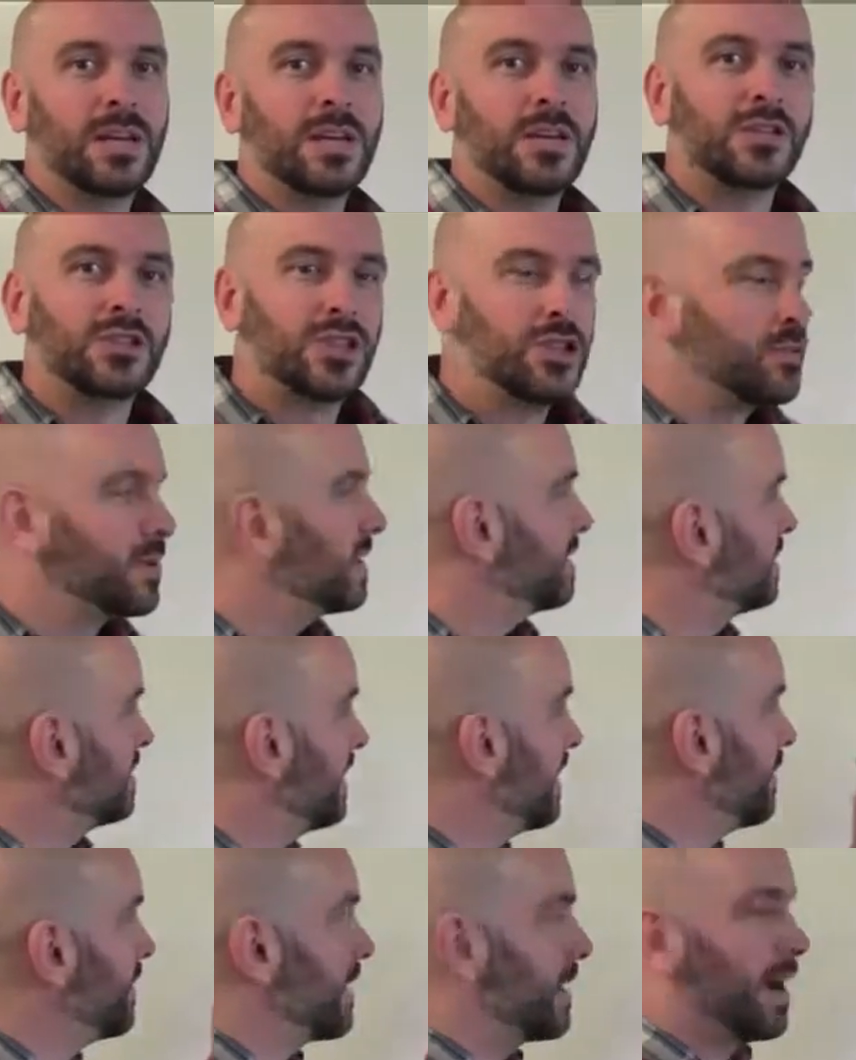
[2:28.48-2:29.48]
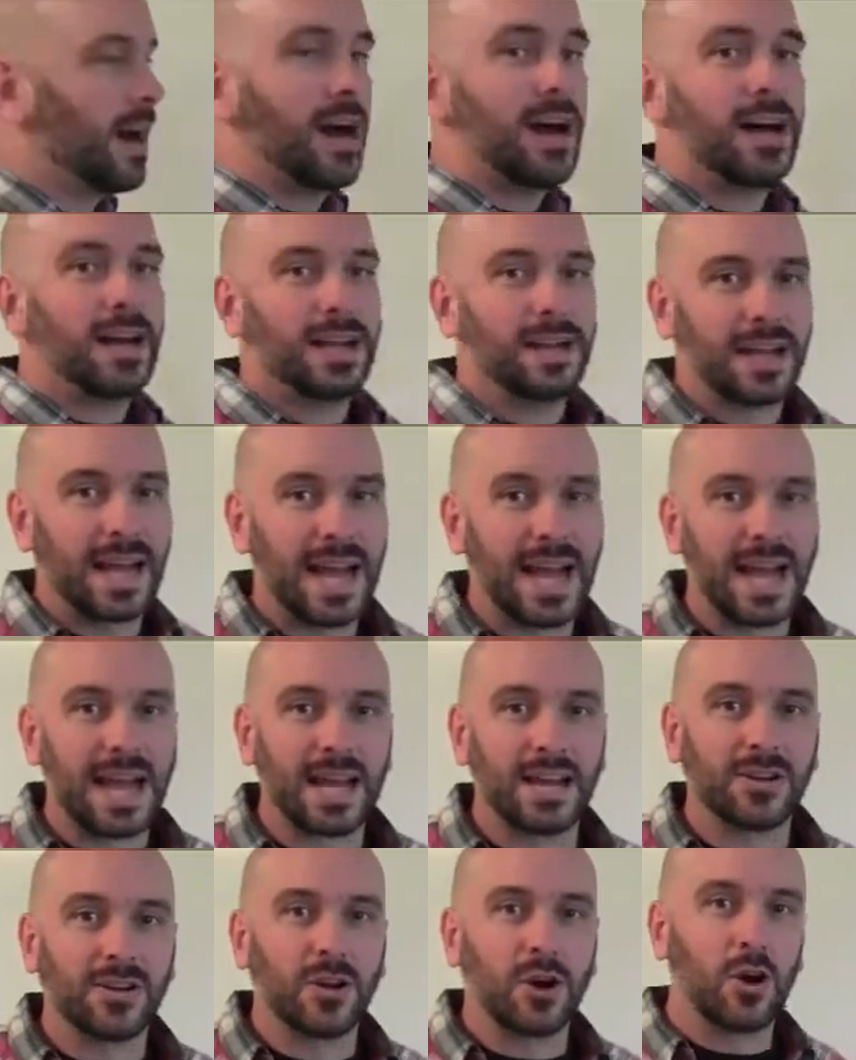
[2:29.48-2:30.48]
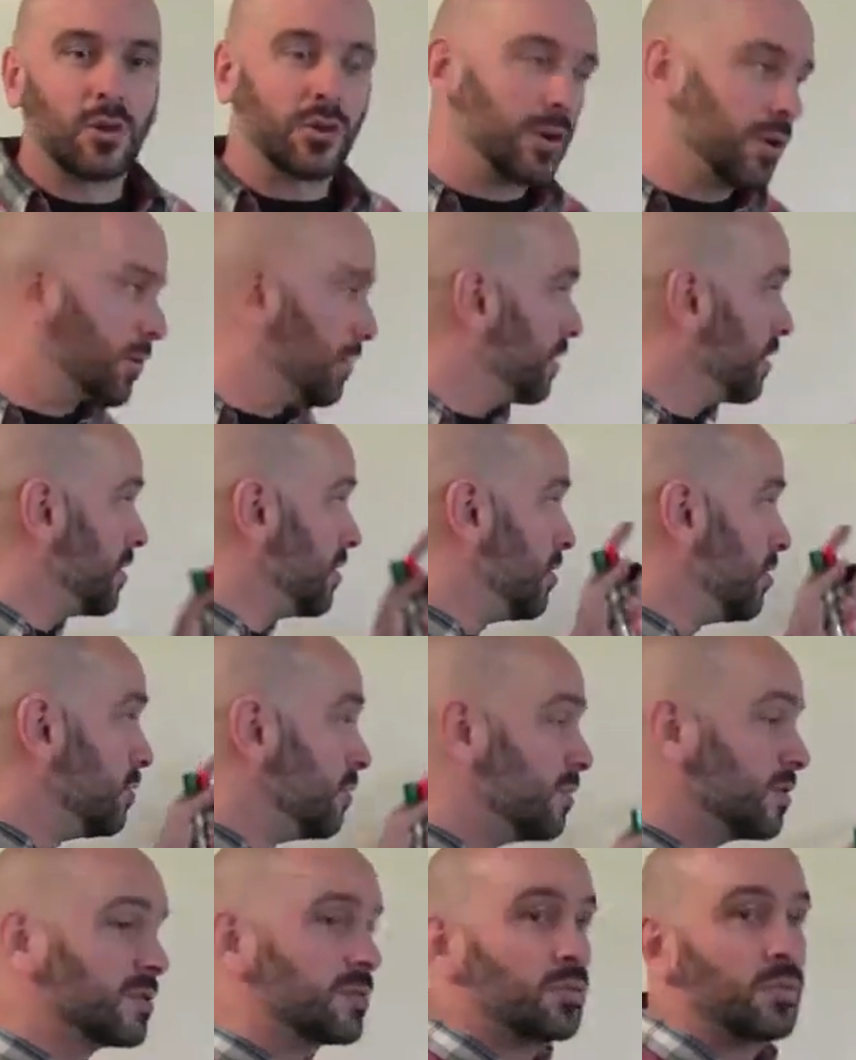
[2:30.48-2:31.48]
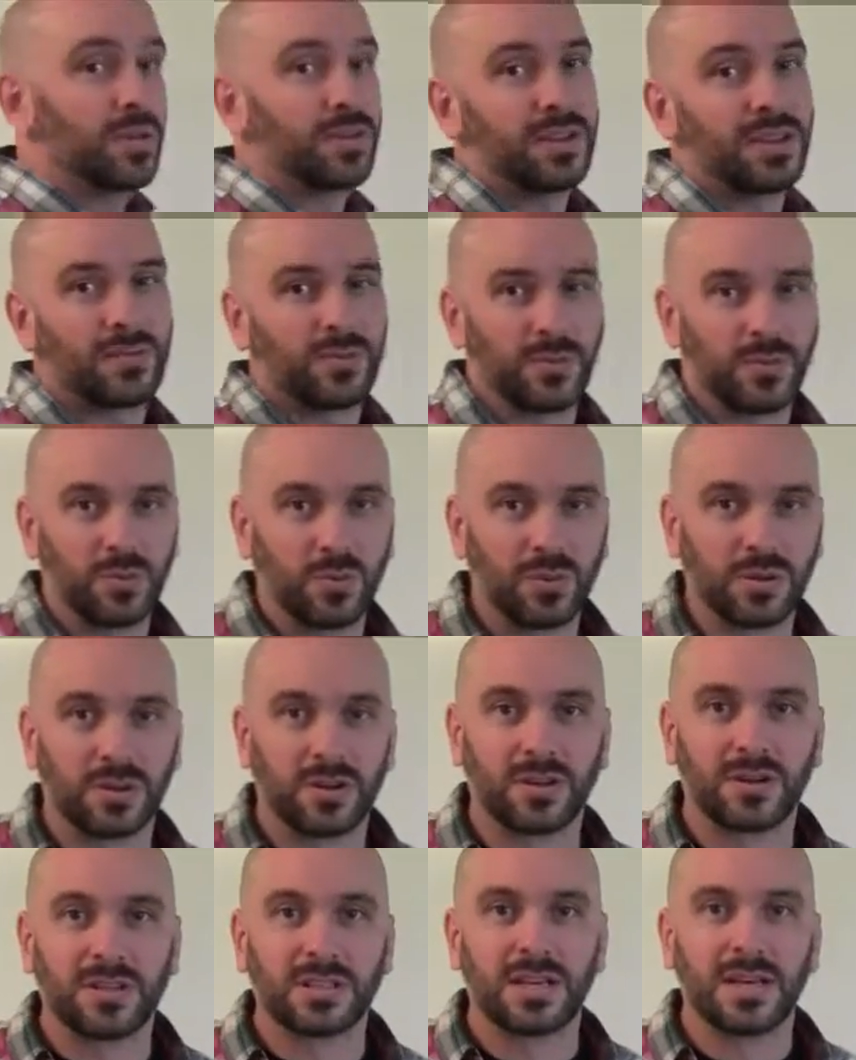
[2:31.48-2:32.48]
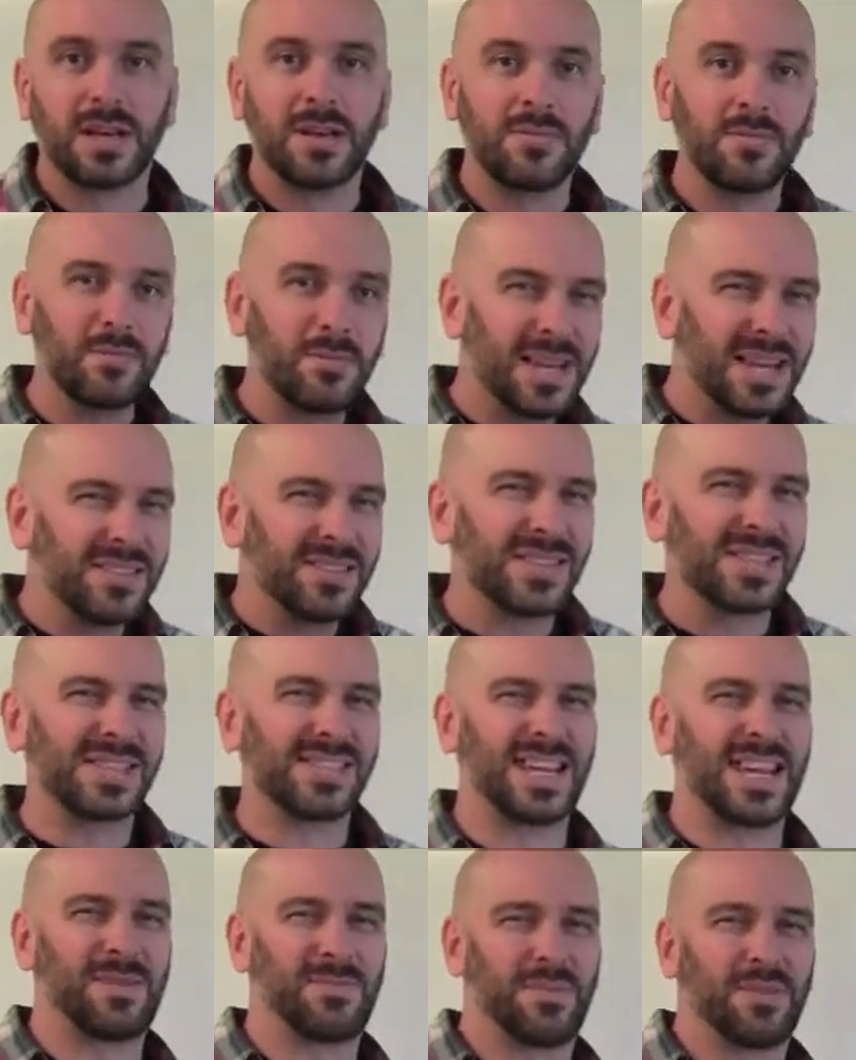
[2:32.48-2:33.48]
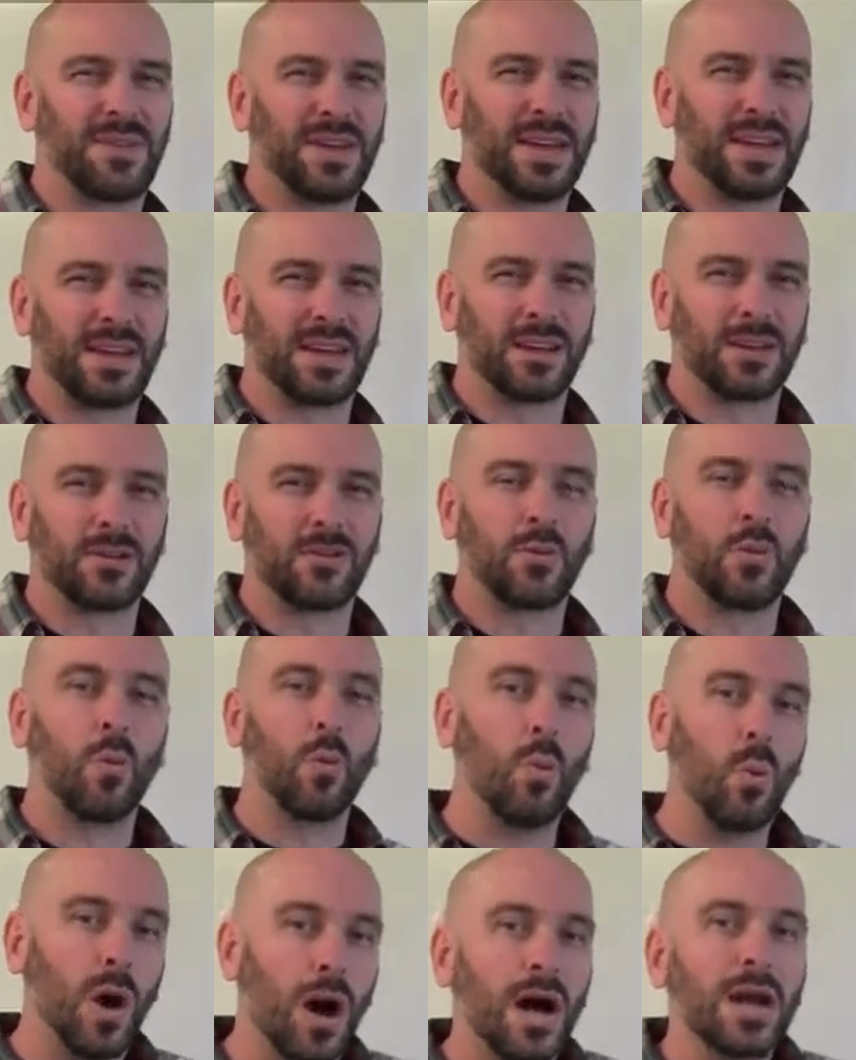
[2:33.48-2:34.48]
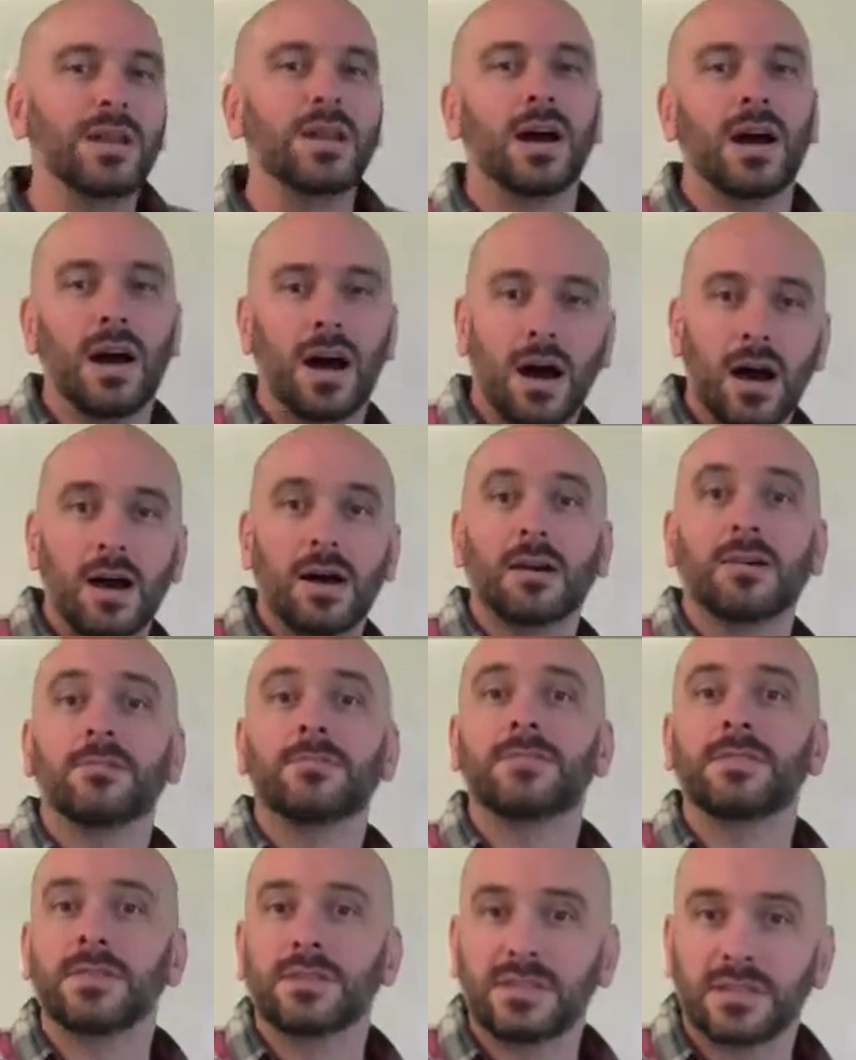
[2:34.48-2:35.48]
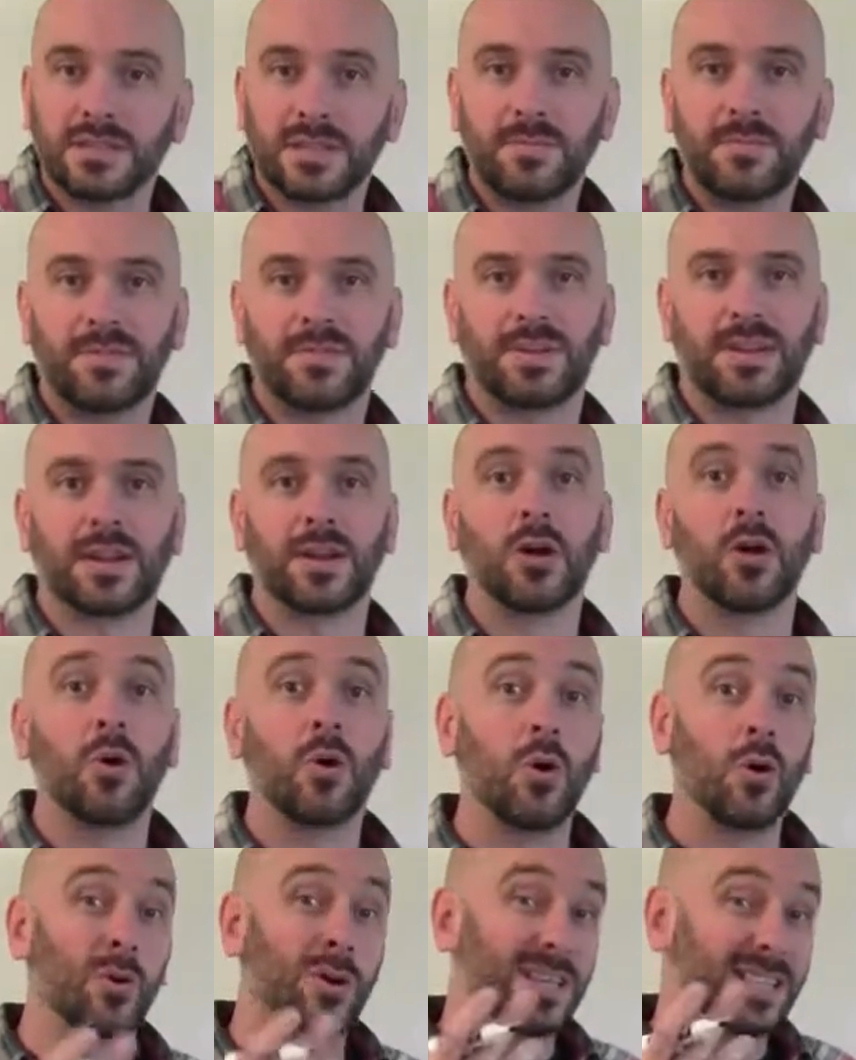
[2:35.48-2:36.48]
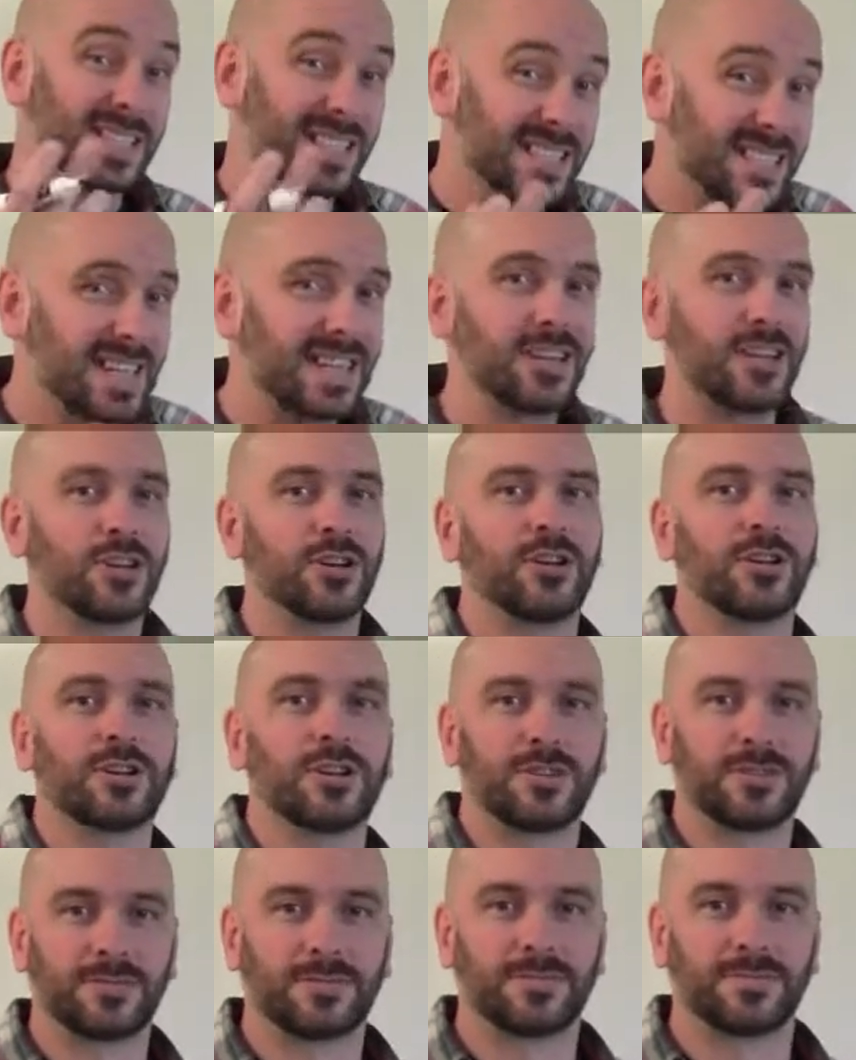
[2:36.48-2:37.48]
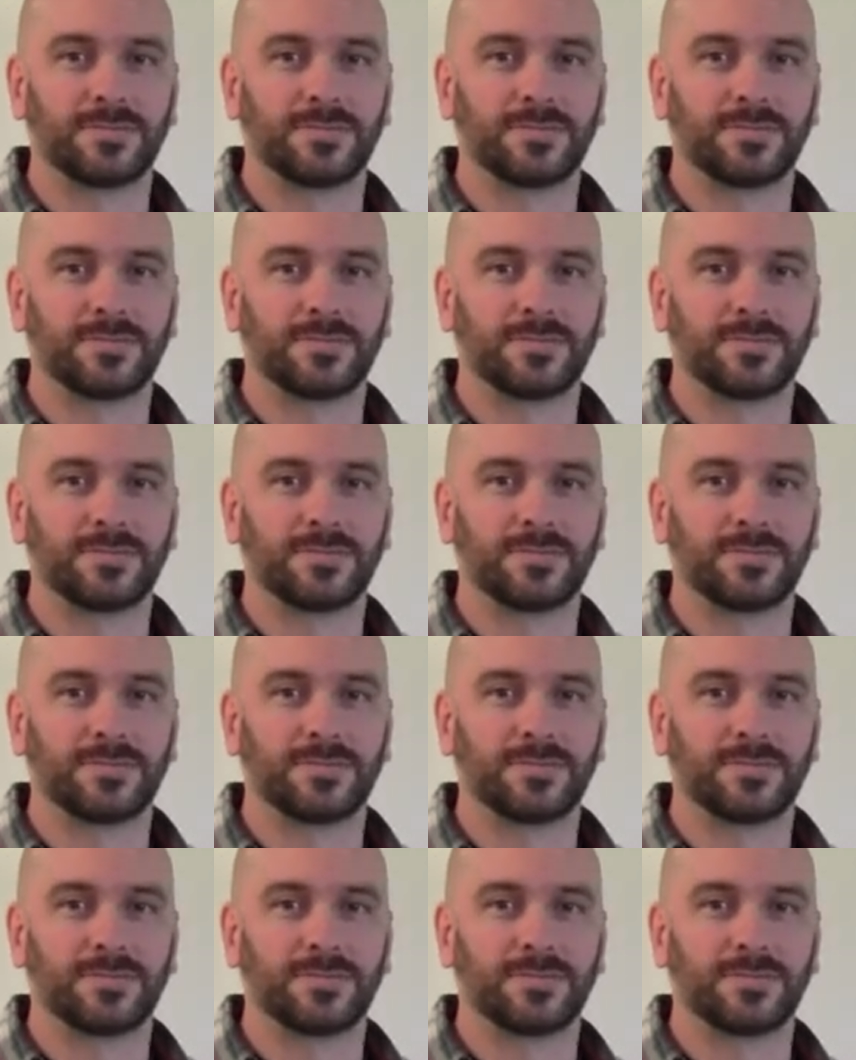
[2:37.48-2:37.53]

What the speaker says: So you can see that a and an, although they're used with different words, mean the same thing. One of something, or a singular.